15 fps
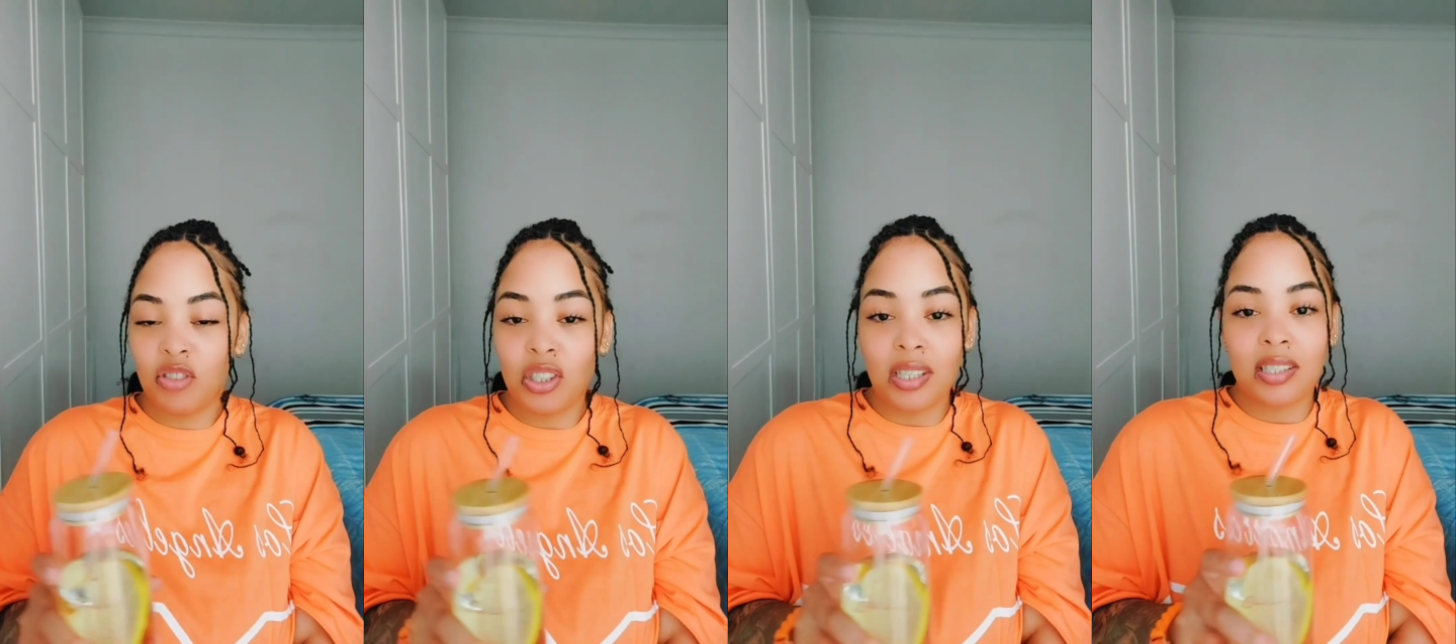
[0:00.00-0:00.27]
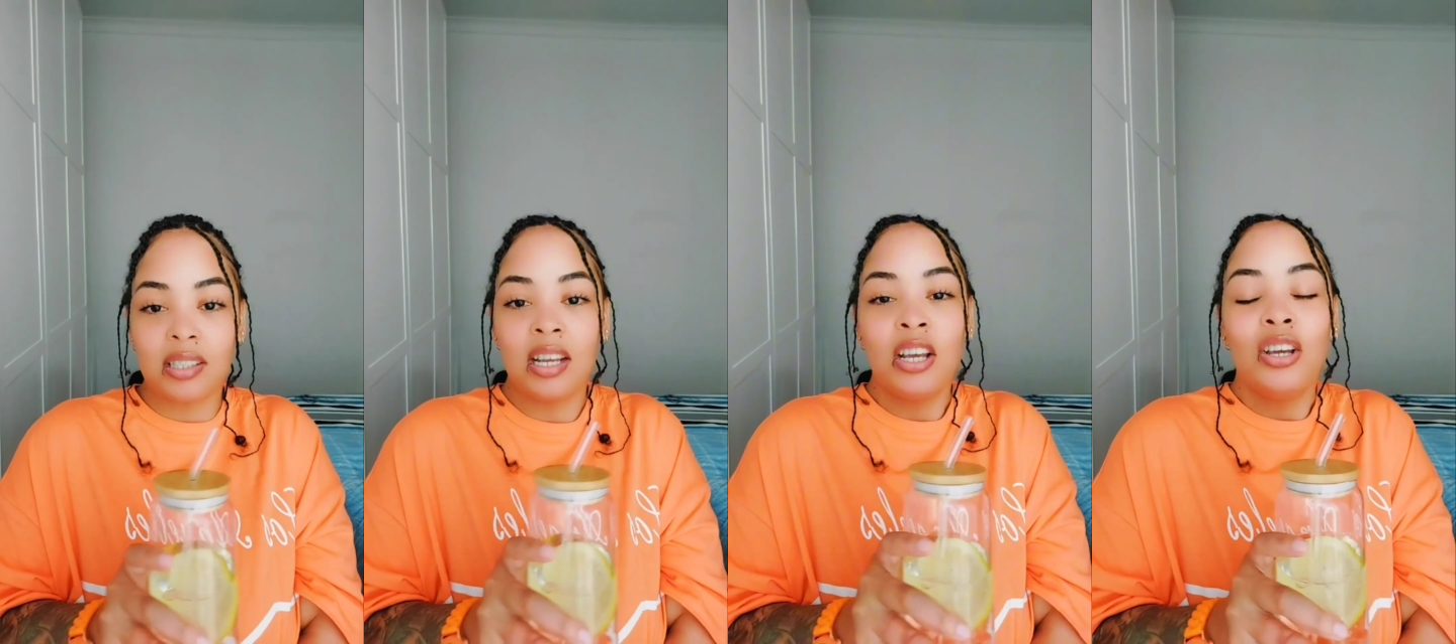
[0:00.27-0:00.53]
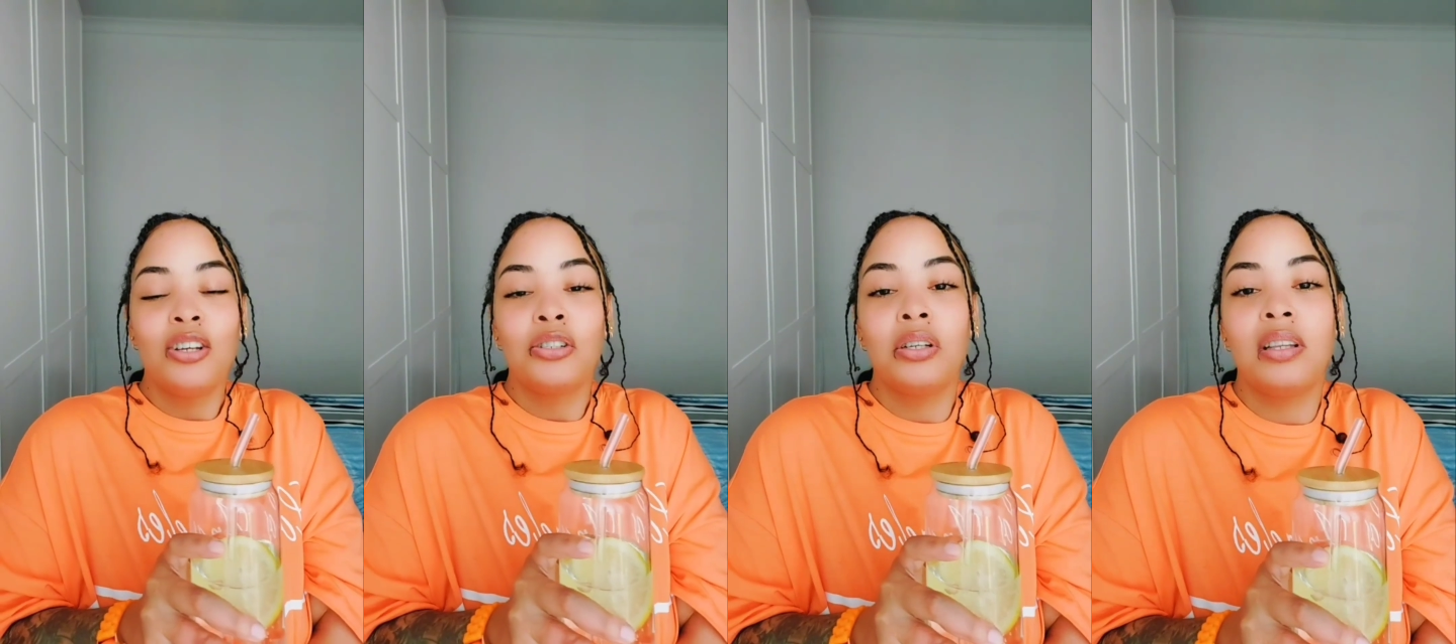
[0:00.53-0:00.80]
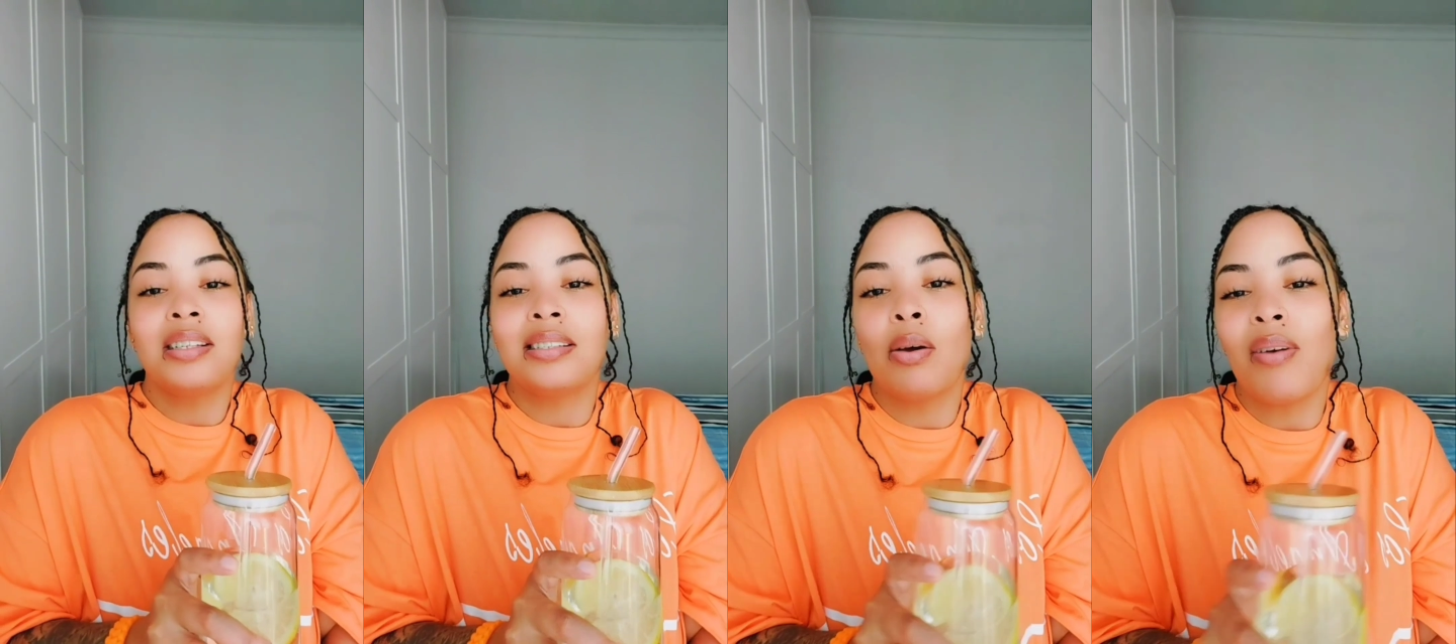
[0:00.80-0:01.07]

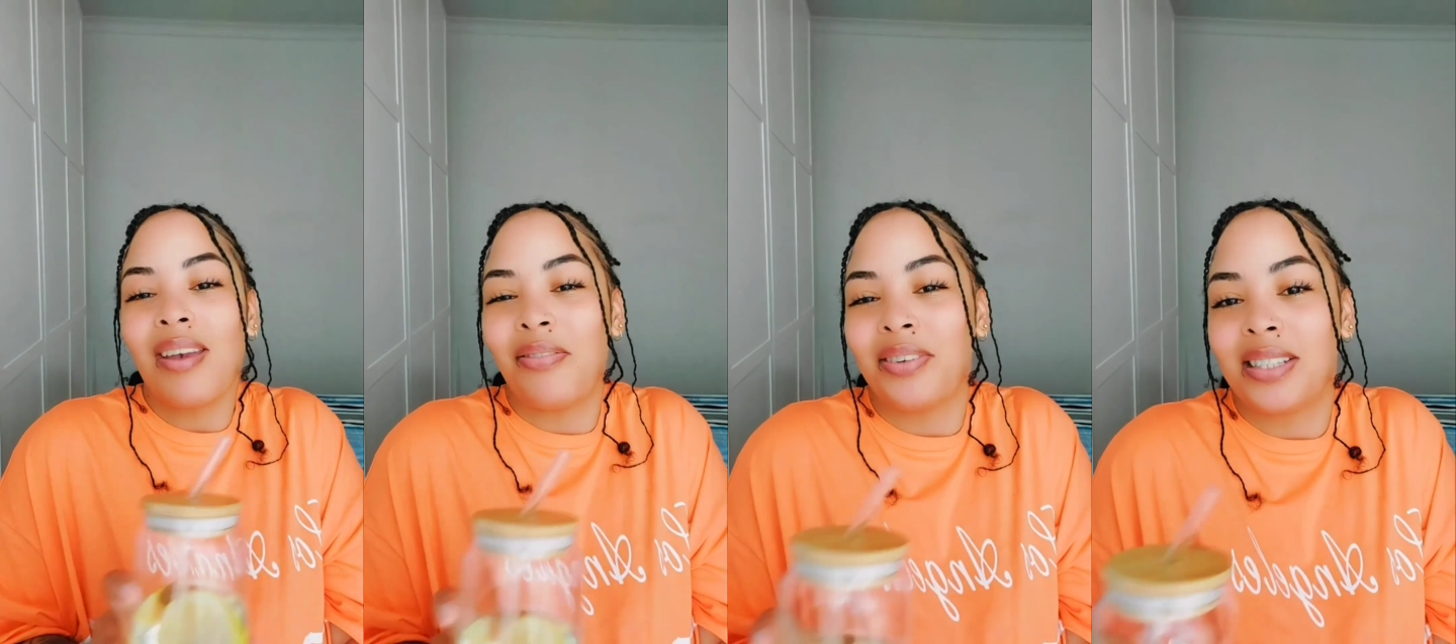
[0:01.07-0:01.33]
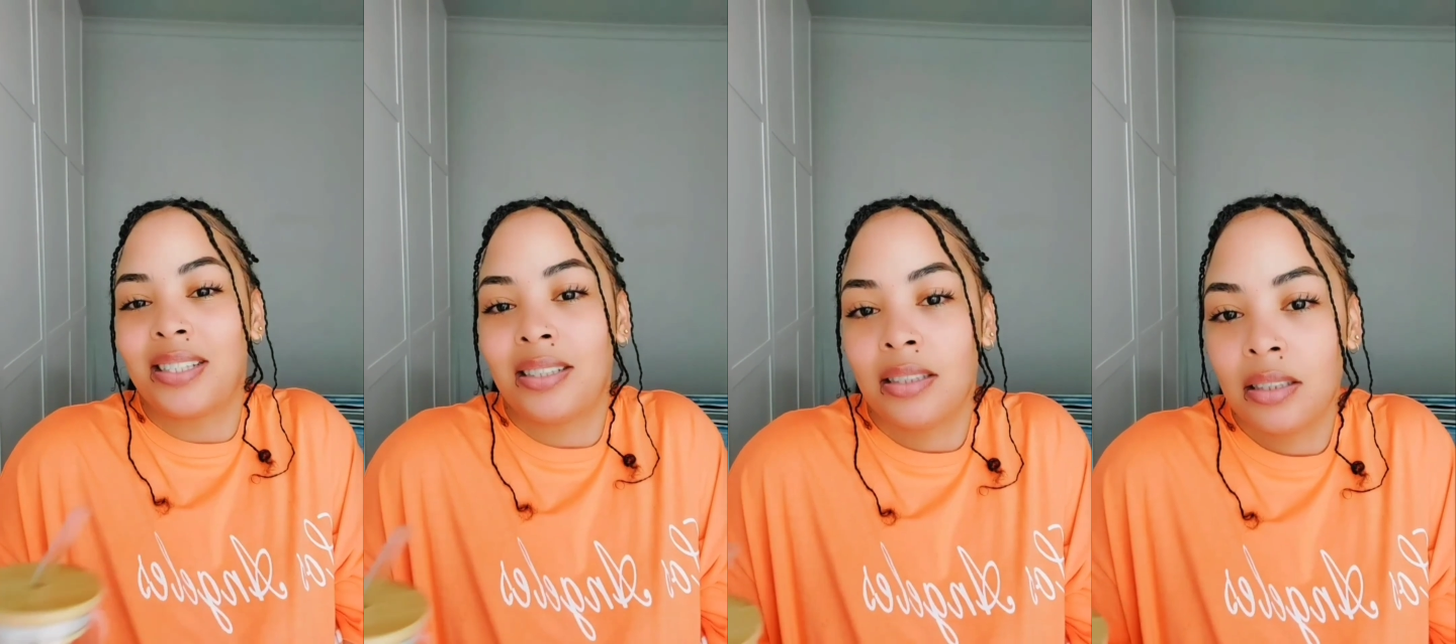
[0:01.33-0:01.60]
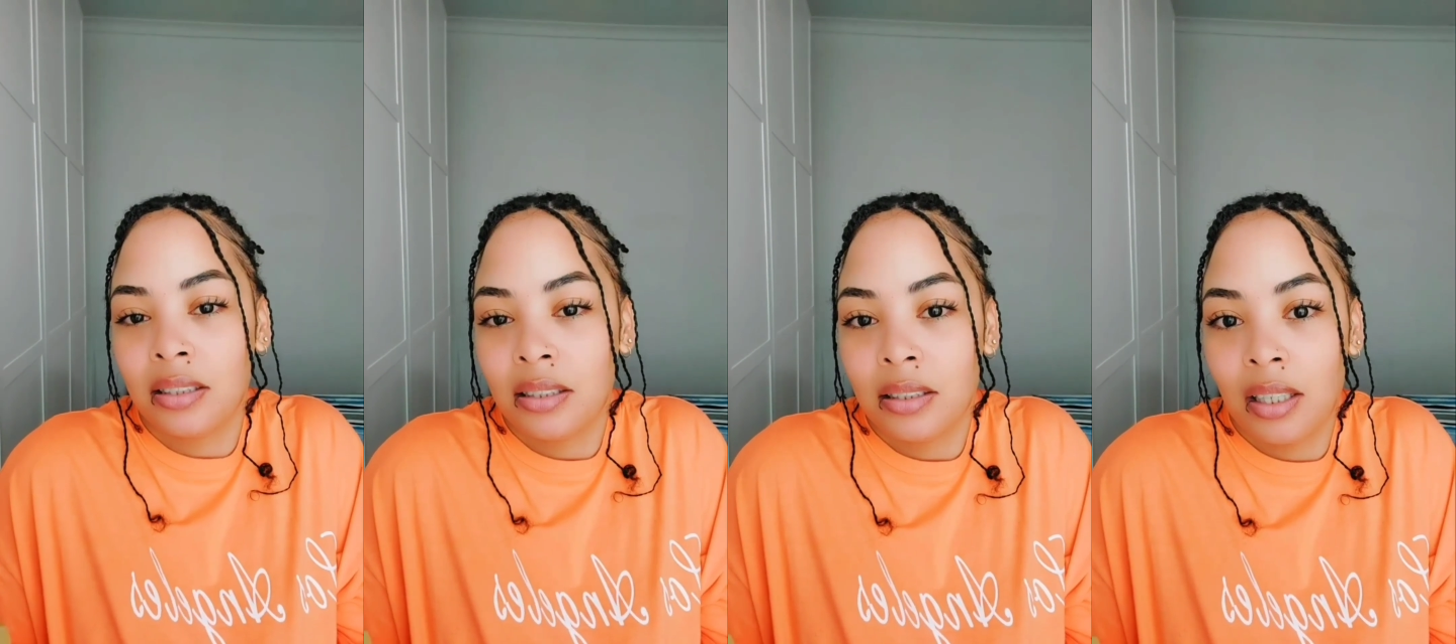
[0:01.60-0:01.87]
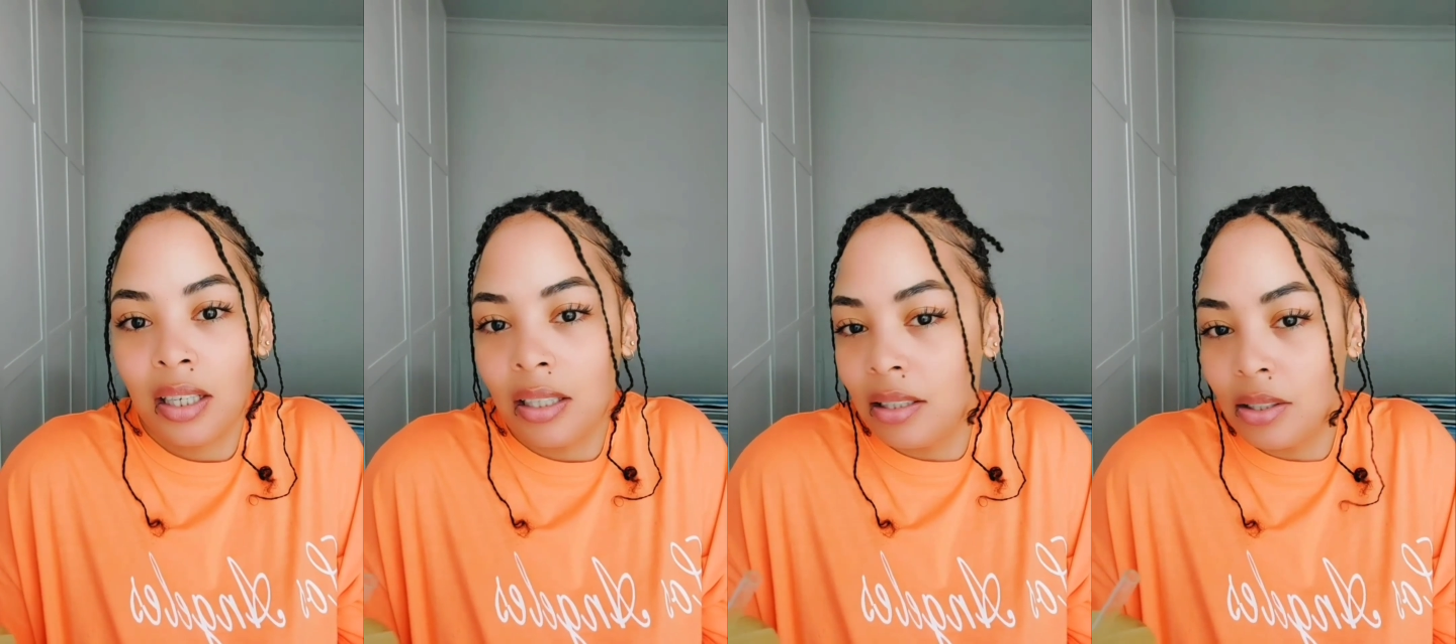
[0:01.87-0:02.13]
There's no effort
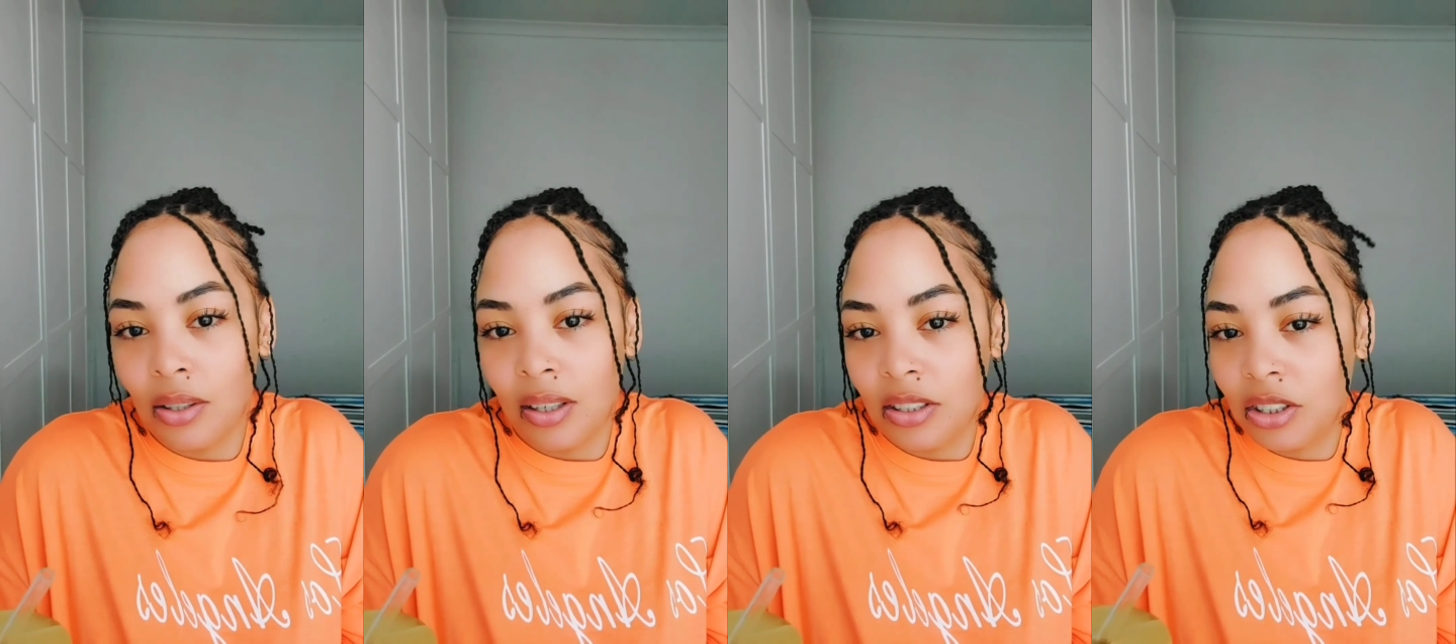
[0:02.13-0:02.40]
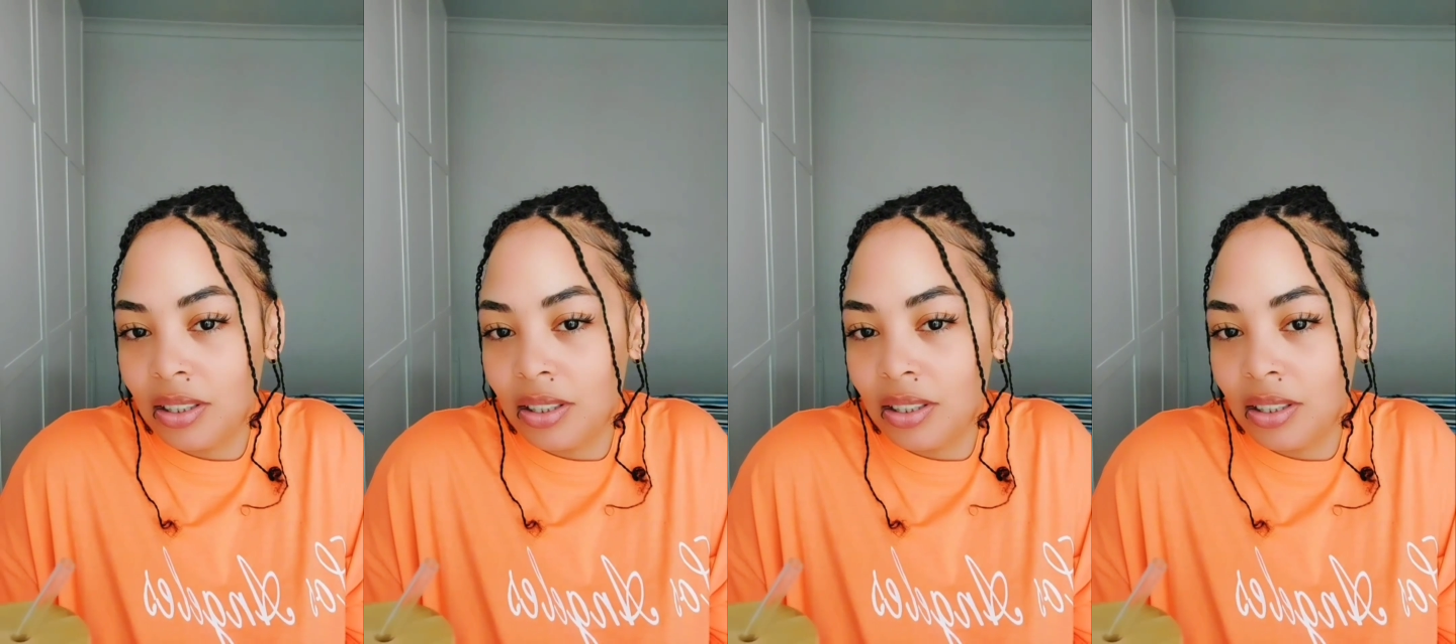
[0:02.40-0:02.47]
into her.